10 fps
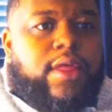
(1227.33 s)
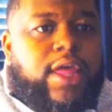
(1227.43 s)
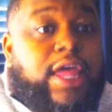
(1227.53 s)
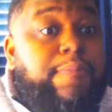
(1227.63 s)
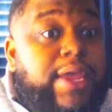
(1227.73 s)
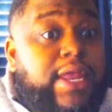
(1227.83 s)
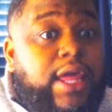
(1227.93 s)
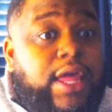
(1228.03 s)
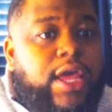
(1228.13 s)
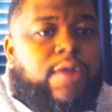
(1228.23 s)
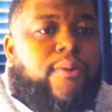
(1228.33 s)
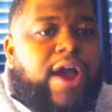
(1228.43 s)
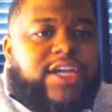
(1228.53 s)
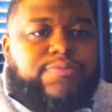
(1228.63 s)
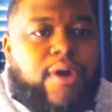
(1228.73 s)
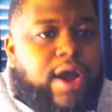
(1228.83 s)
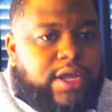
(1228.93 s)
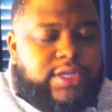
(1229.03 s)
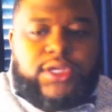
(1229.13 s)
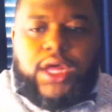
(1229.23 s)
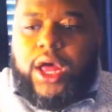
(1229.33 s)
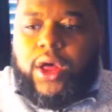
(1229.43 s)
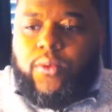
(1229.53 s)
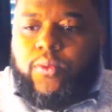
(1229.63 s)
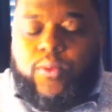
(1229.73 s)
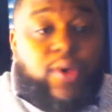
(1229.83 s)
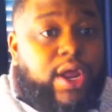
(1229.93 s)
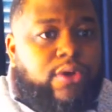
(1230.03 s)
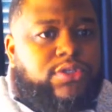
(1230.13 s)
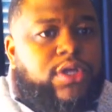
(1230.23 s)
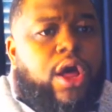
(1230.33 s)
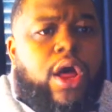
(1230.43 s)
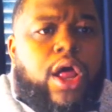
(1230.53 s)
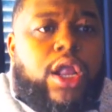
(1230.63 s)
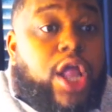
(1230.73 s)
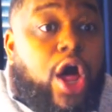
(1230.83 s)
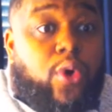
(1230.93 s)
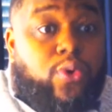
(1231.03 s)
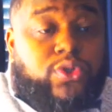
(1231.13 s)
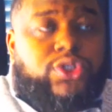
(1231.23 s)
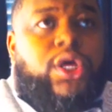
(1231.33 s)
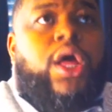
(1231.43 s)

EPD, Enterprise Products. What else? Lowe's,